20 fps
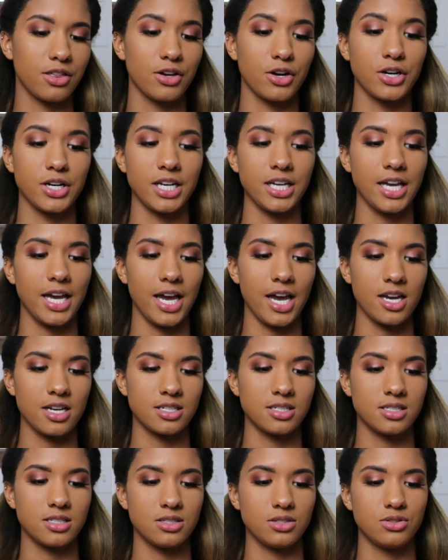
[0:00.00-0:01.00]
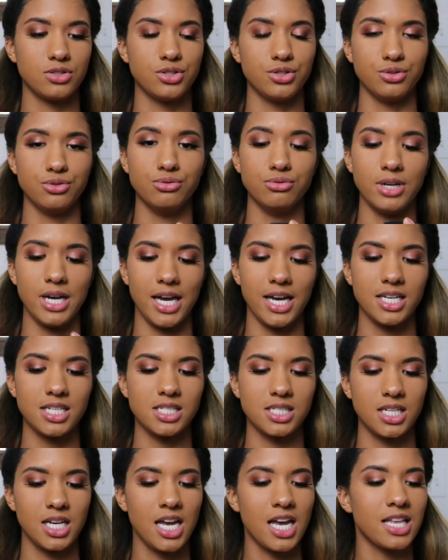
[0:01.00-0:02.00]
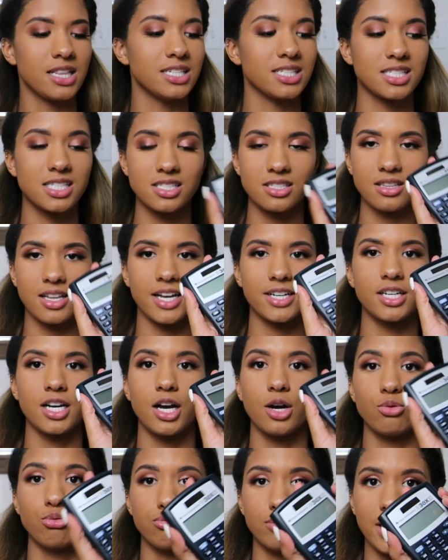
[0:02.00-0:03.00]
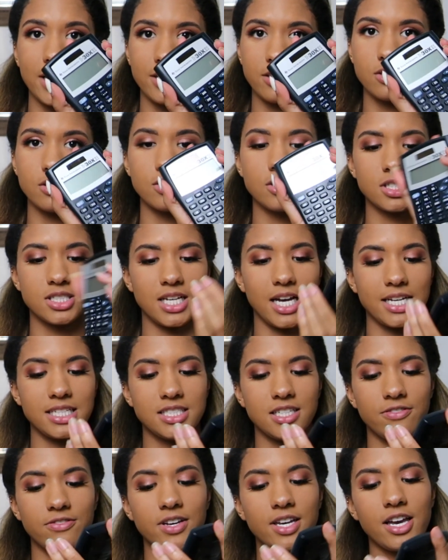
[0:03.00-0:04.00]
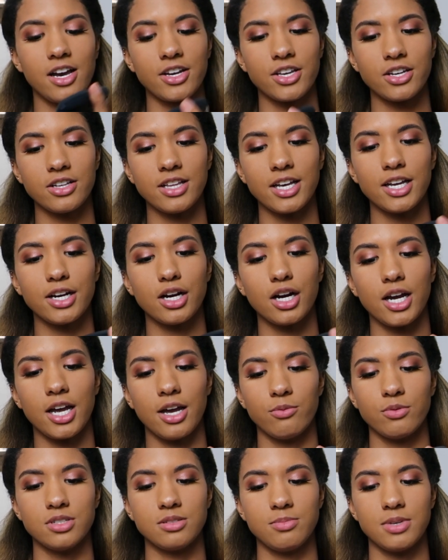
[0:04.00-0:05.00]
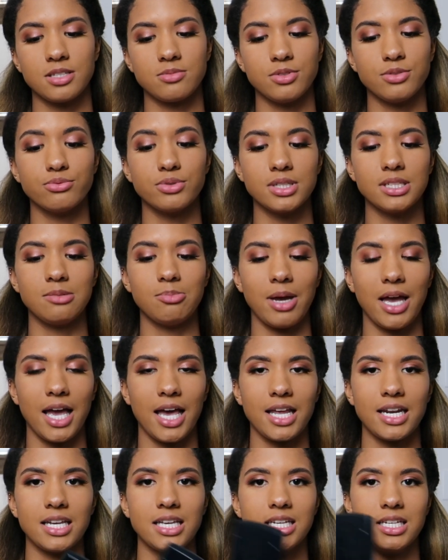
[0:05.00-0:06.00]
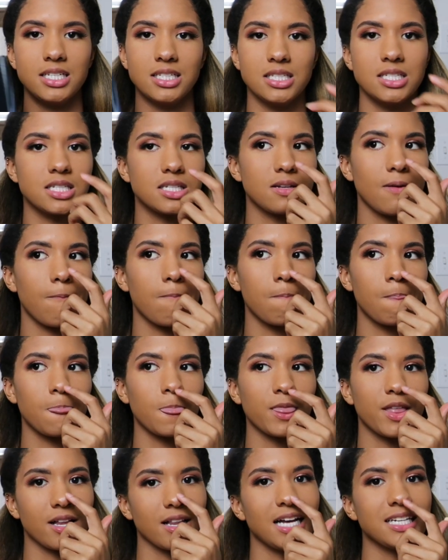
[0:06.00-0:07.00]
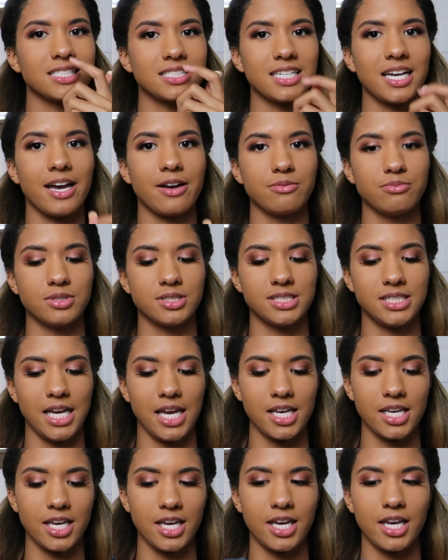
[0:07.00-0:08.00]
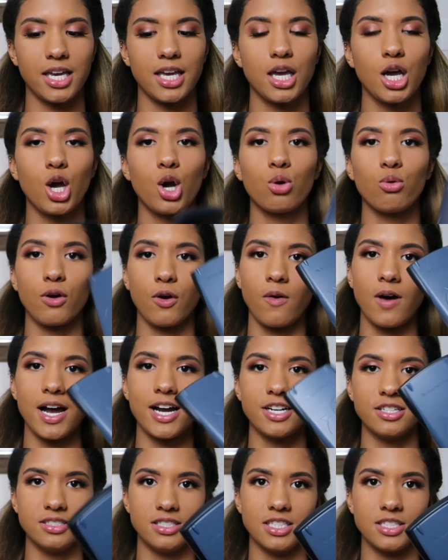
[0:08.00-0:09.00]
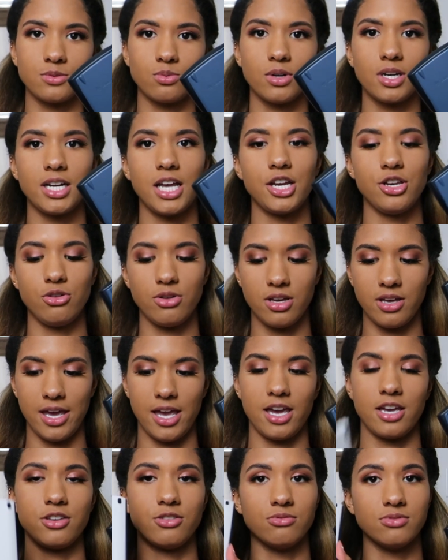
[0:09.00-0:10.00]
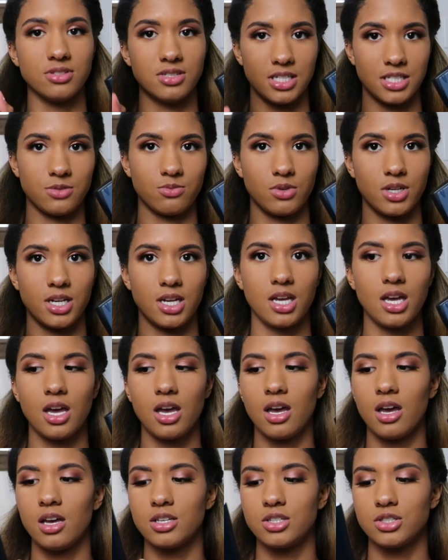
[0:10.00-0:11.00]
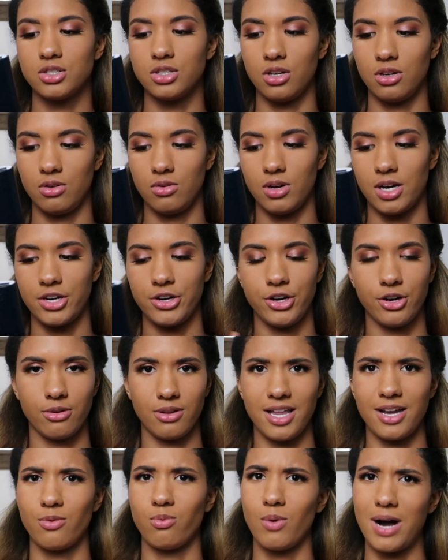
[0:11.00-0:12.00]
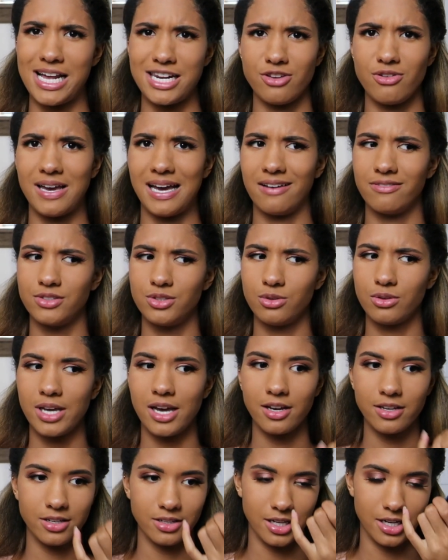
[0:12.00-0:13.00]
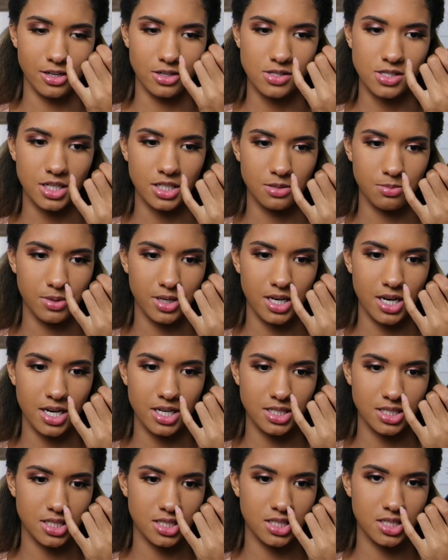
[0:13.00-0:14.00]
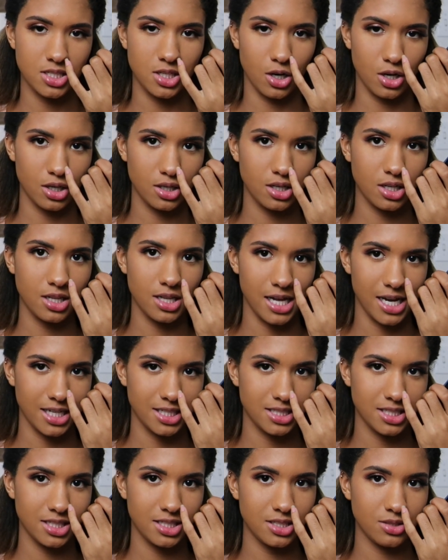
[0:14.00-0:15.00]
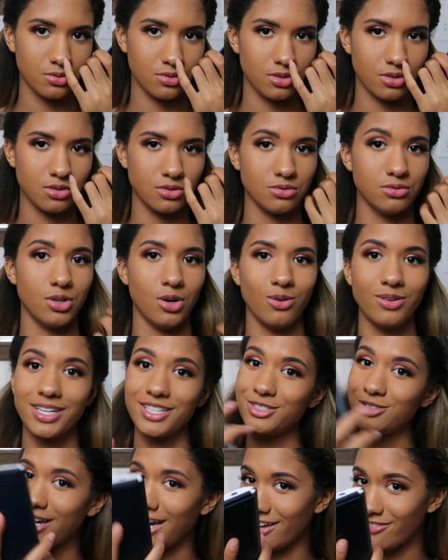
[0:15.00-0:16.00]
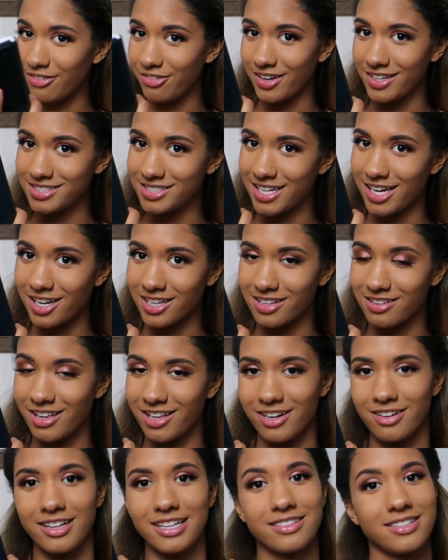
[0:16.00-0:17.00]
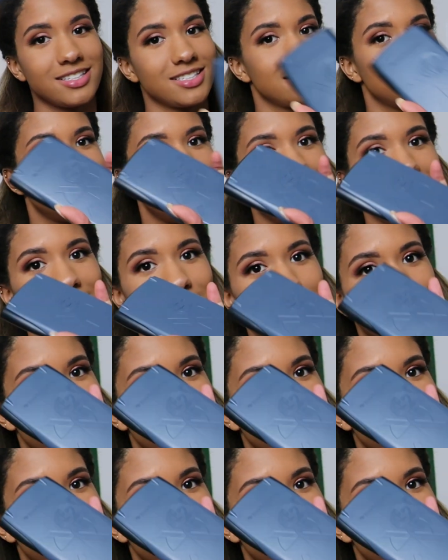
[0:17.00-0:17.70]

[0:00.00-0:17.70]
30X2S. This is like a regular scientific calculator, and what makes me really mad is the classes I was taking required this one, and you can't use this one. So I know you're like, why do you have 2 calculators? It's because certain classes don't let you have a fancy calculator like this. They